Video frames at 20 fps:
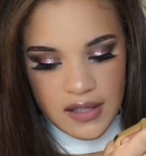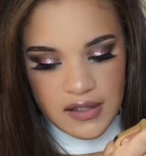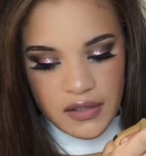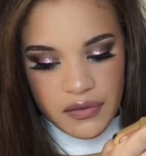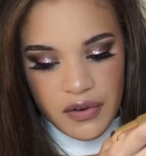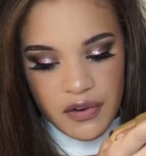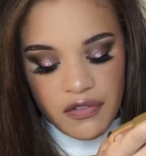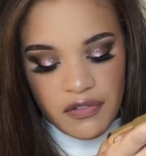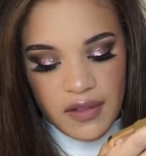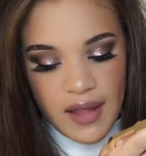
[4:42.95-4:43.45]
It's a
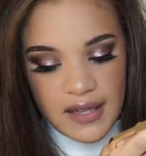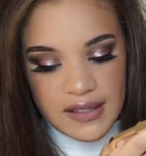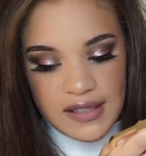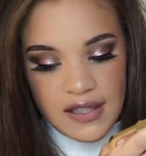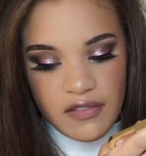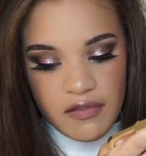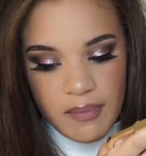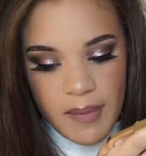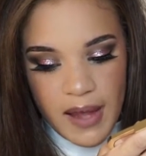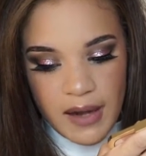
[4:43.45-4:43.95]

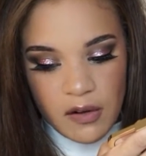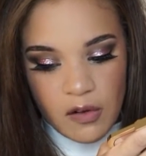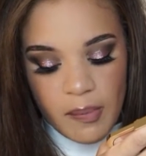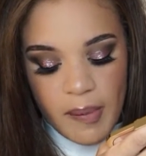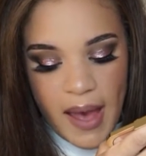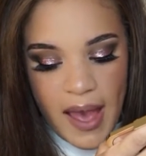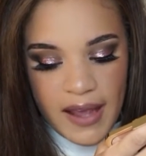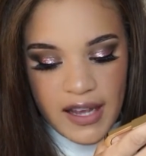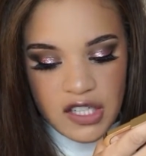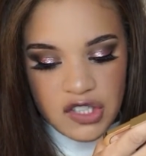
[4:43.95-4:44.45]
reflective metal
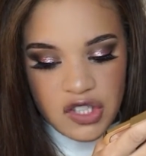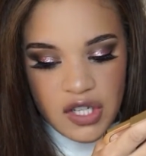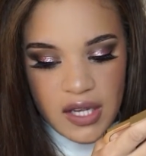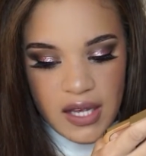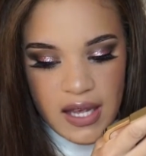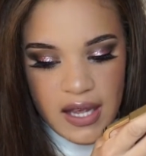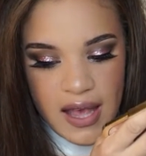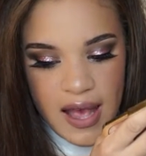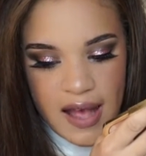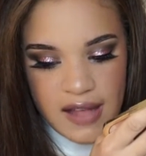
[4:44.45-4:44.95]

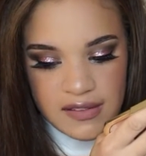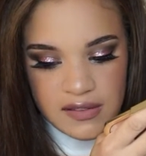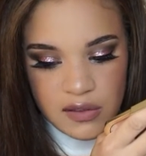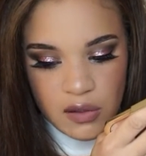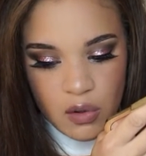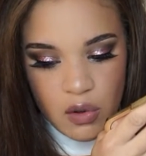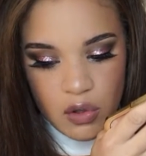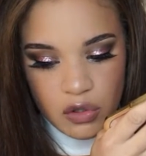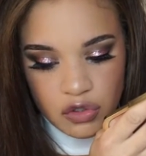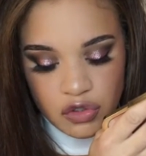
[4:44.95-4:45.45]
packaging. It has
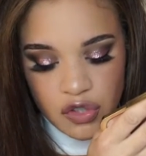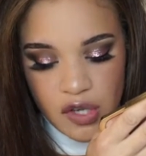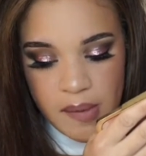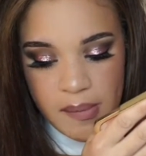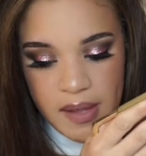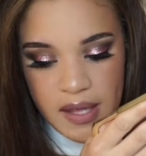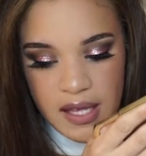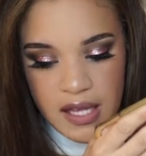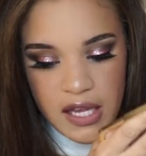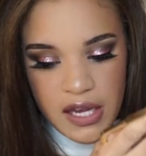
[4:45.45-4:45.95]
the gold
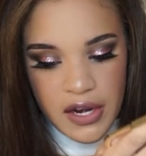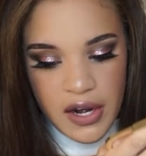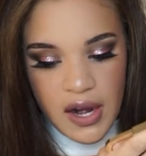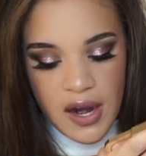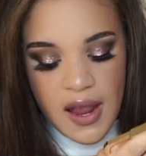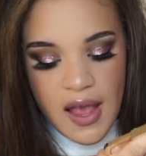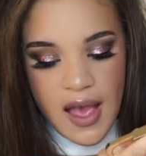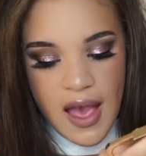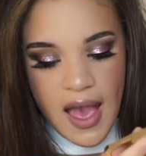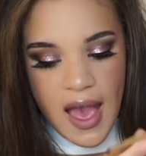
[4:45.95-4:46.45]
trimming
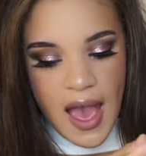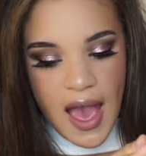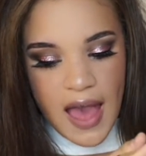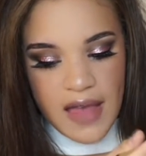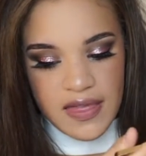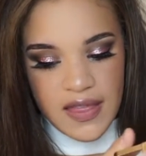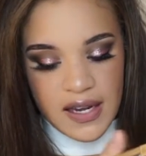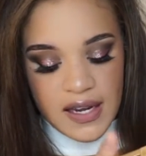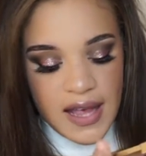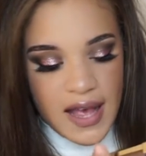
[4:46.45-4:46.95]
here,
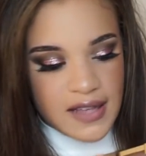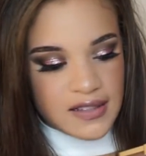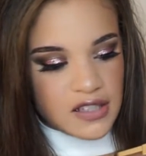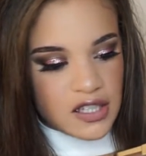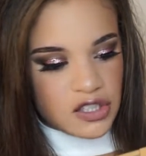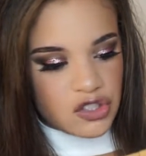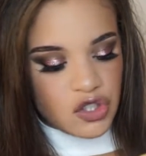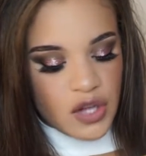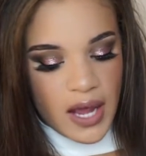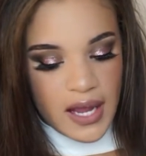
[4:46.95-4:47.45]
and then it has
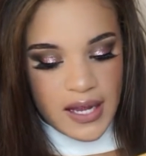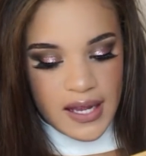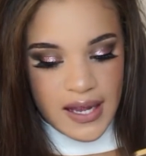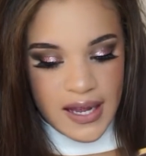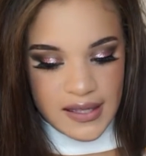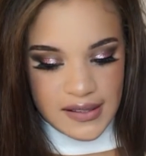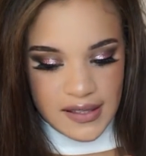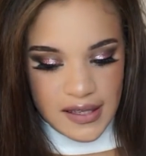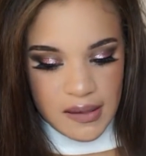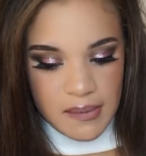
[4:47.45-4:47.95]
the
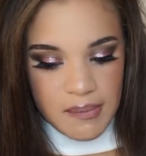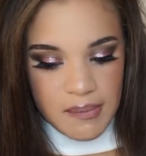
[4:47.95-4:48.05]
gigantic